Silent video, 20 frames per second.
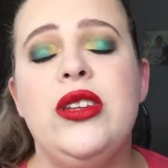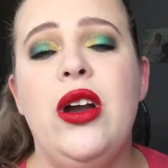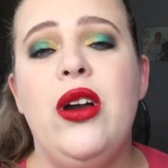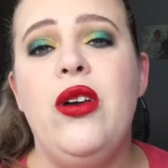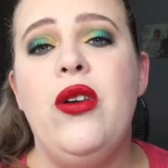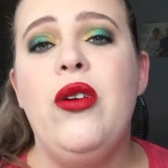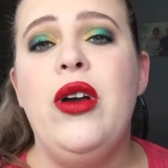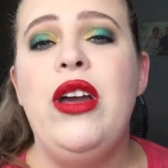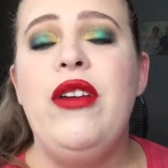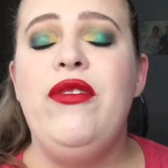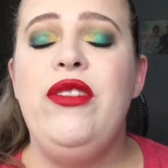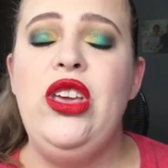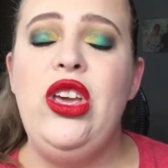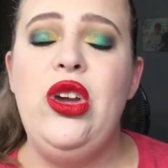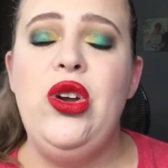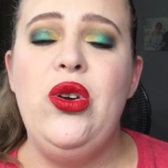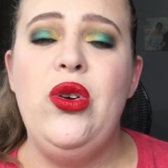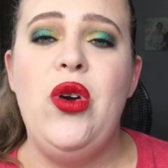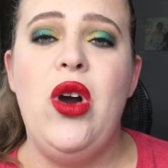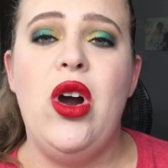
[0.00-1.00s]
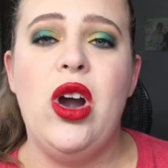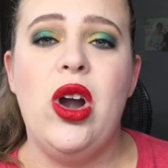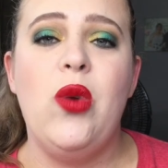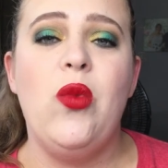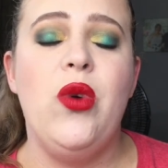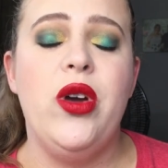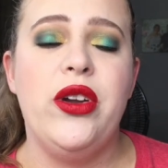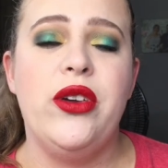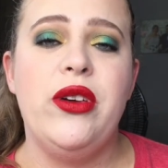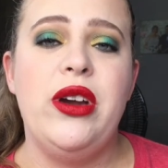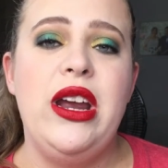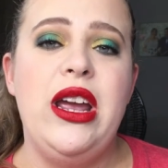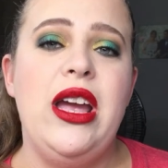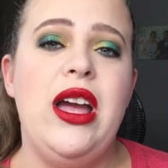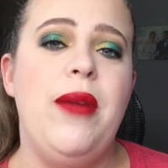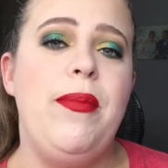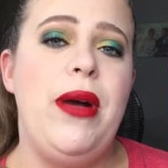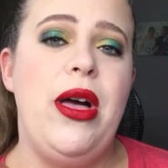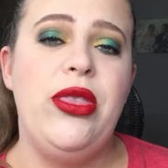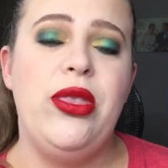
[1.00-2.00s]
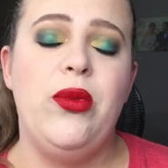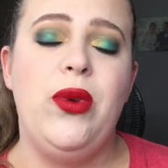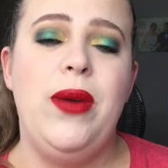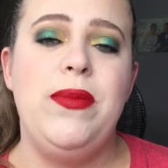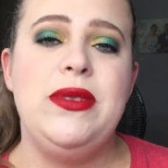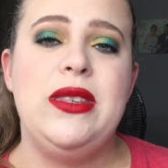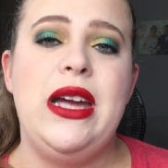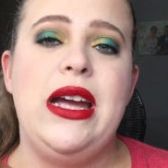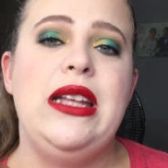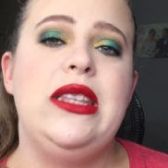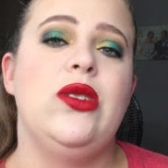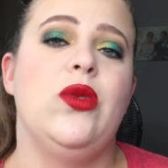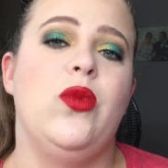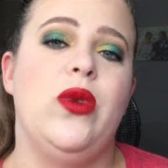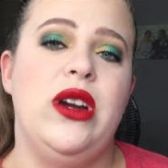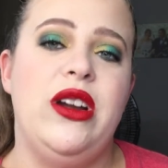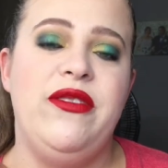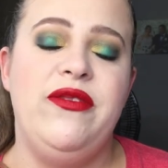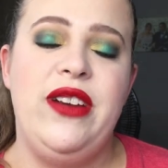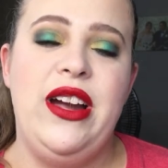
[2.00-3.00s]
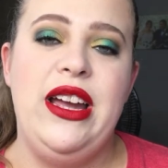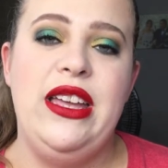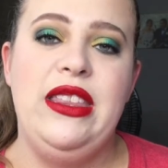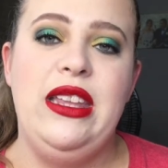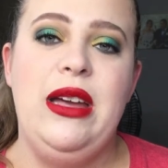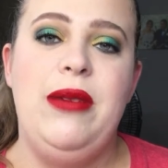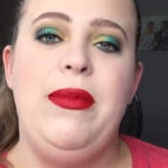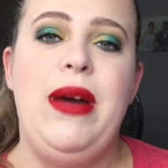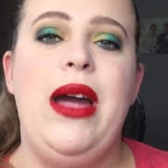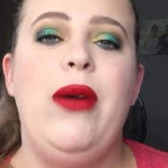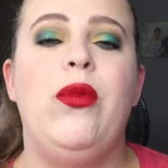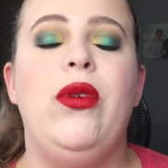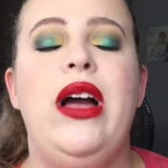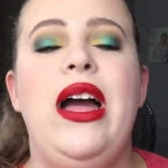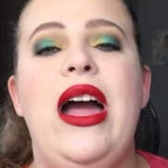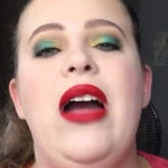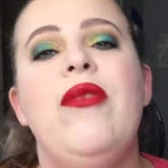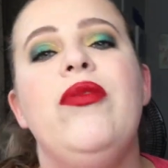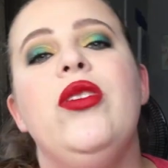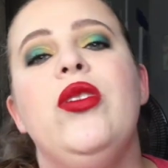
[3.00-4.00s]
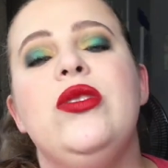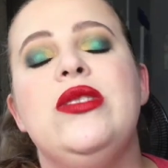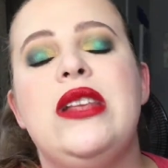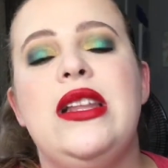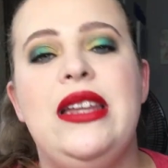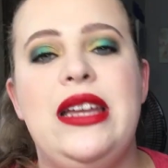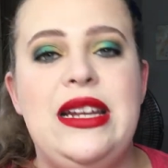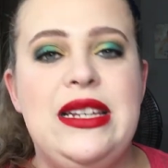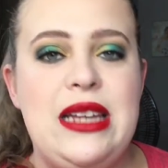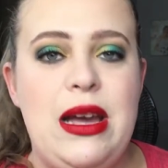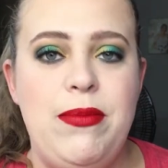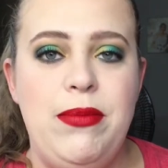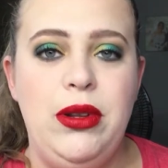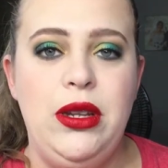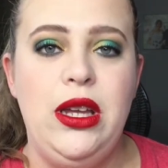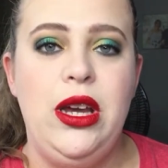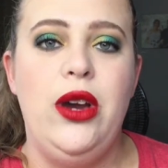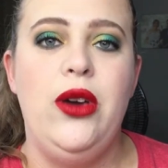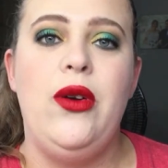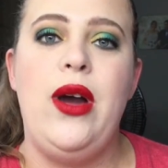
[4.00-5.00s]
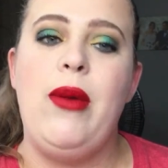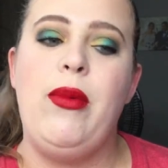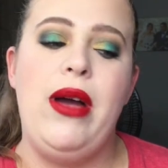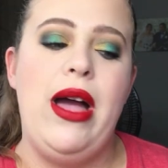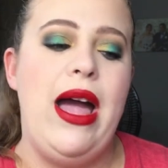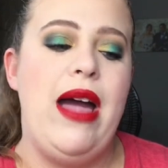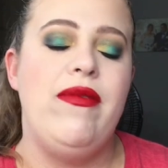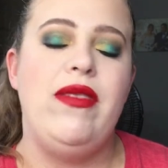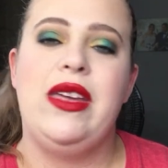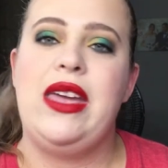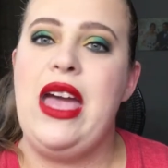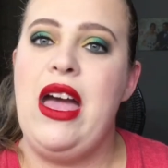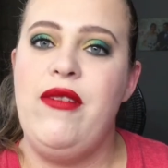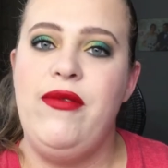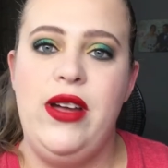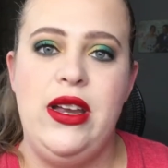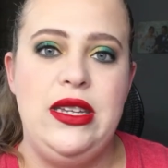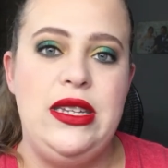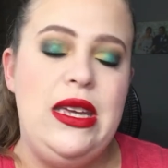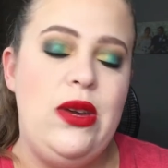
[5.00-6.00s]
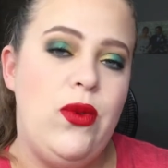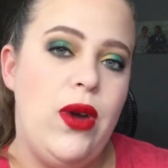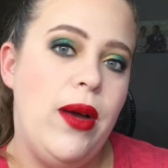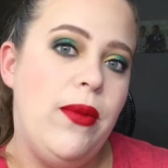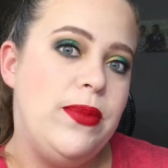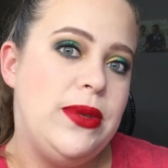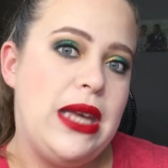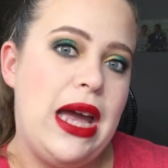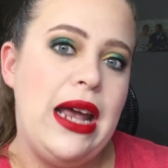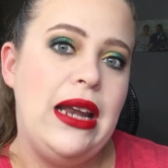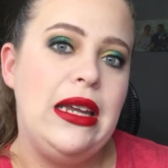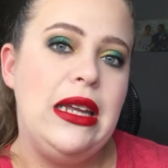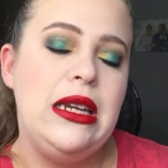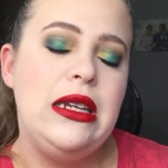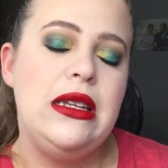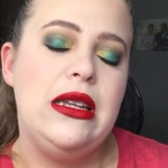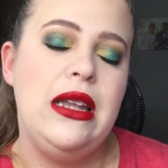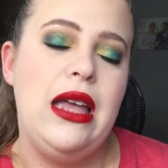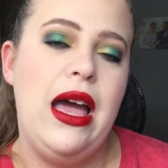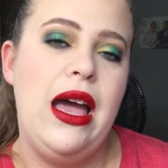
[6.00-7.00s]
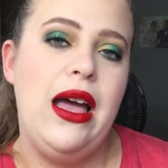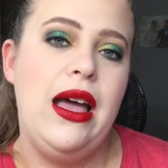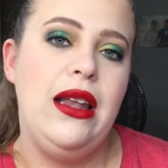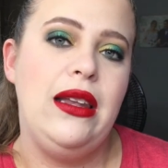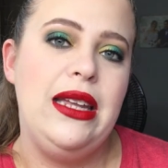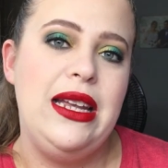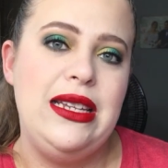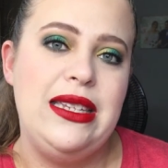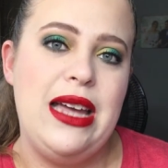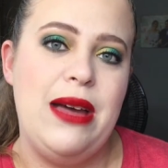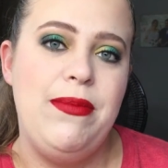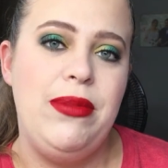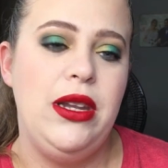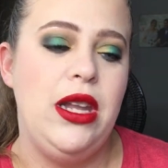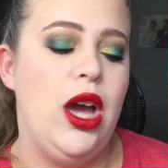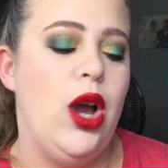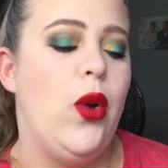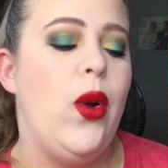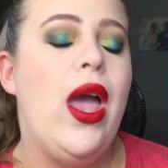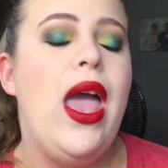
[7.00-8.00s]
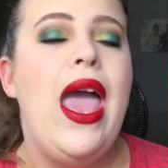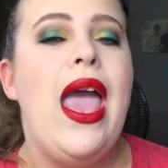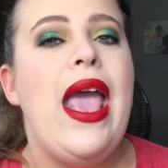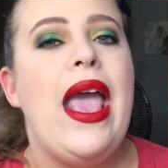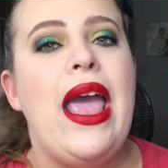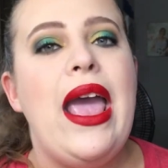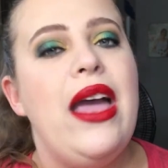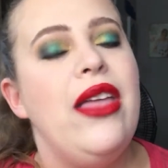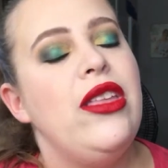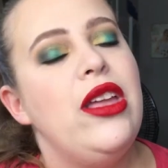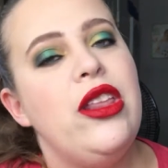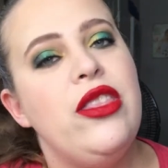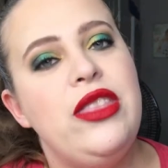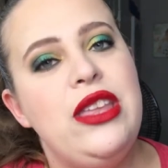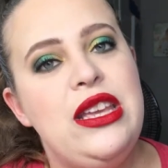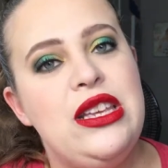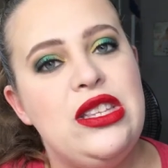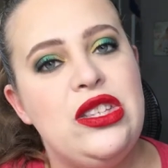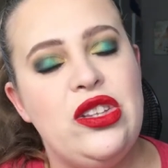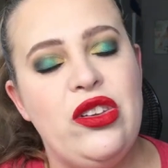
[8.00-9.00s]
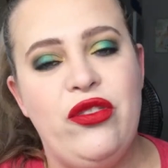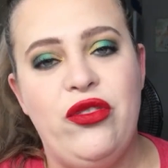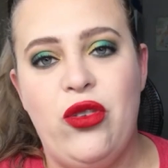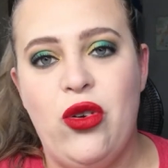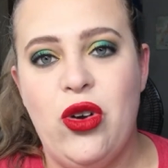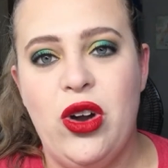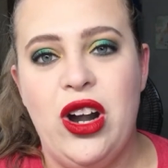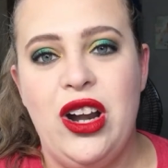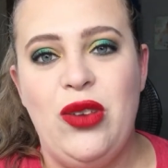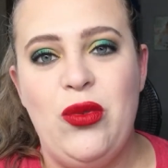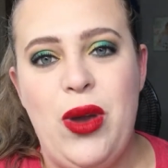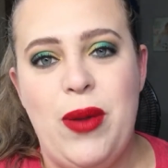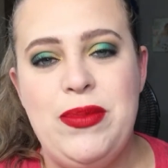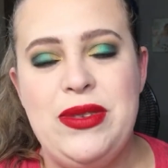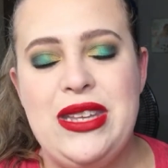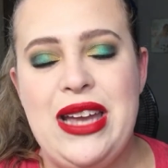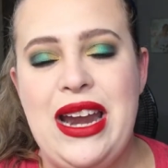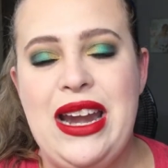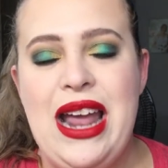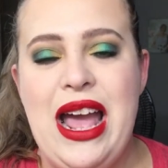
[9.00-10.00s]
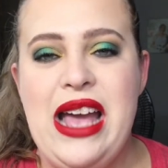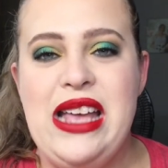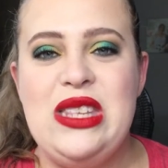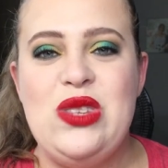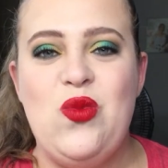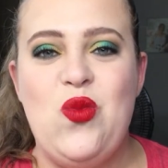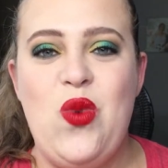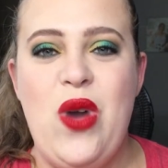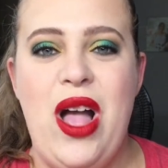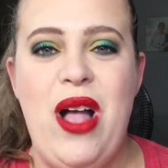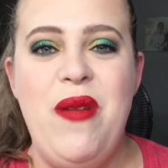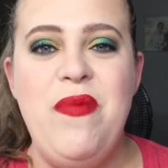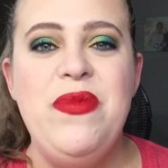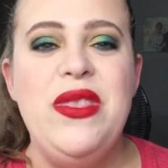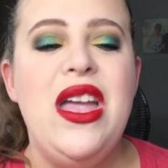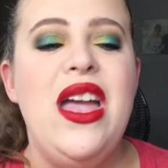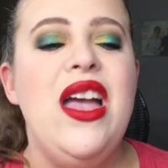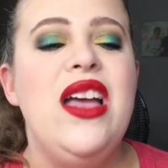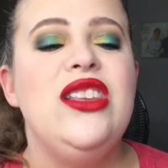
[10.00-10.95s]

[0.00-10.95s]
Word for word: So if you are wondering about the websites or where to find them, I will have those linked down below. I will have the Kat Von D website link, uh, linked down below and the Sephora website as well.